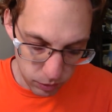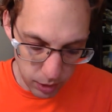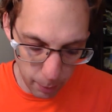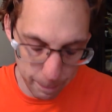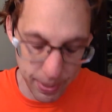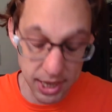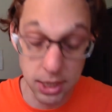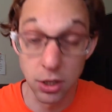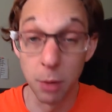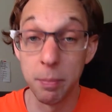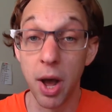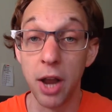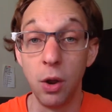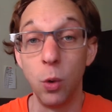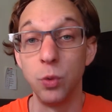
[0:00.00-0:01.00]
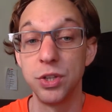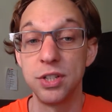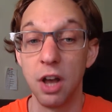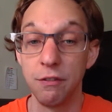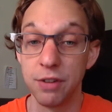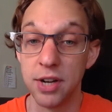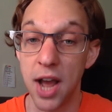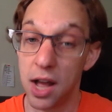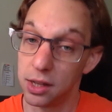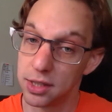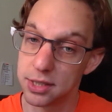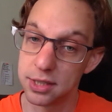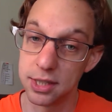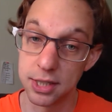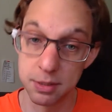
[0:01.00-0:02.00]
Based on my own
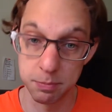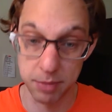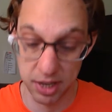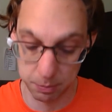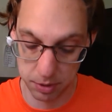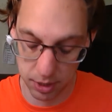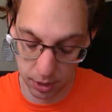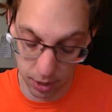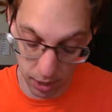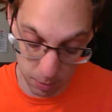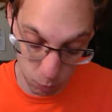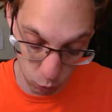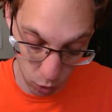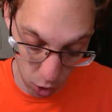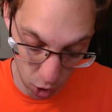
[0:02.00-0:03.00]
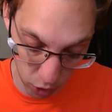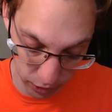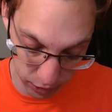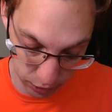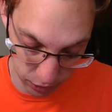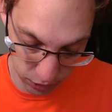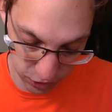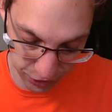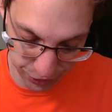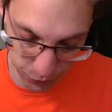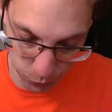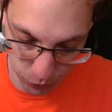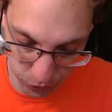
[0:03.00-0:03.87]
self-analysis, maybe I'm wrong, and you